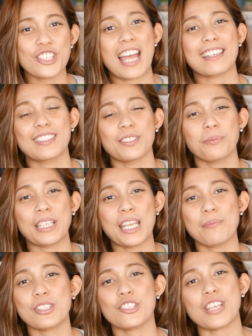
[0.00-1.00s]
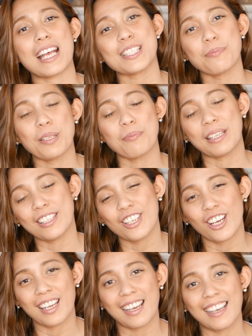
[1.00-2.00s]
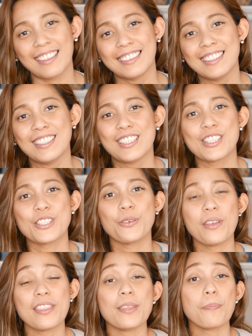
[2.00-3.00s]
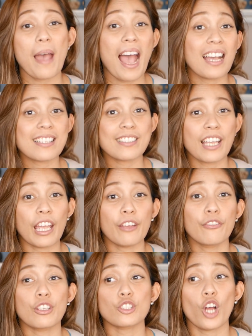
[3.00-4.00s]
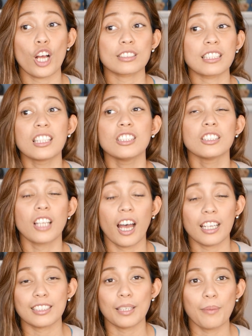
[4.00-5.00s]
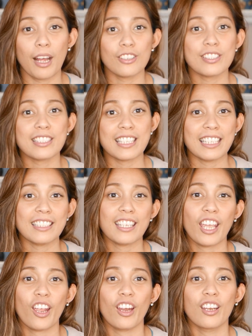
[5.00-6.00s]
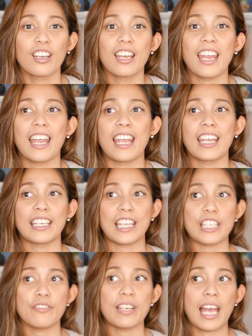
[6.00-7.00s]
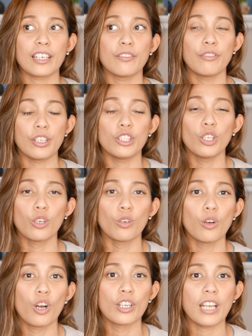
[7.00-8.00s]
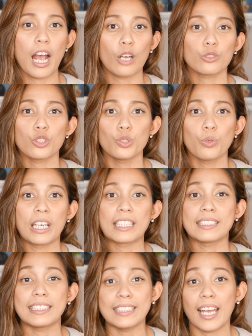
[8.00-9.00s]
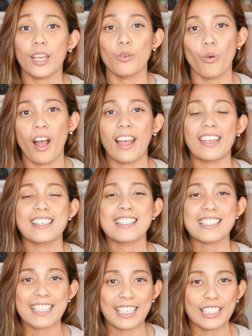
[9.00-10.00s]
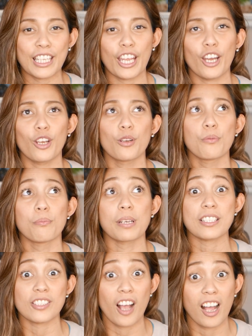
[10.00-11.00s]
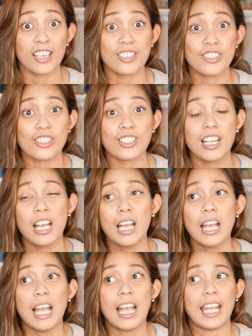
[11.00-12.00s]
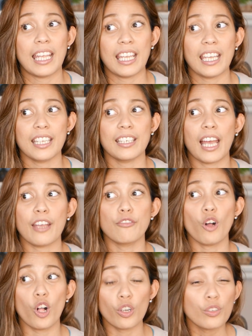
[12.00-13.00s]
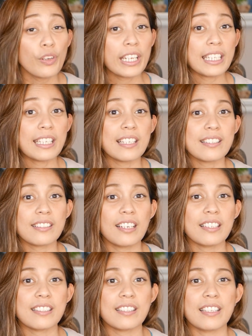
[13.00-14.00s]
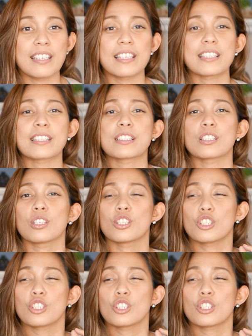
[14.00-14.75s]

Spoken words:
my channel. My name is Jasmine Mendiola. So in the past, I've talked a lot about skincare, and I even had a video on how to do a DIY skincare massage. And I've already discussed this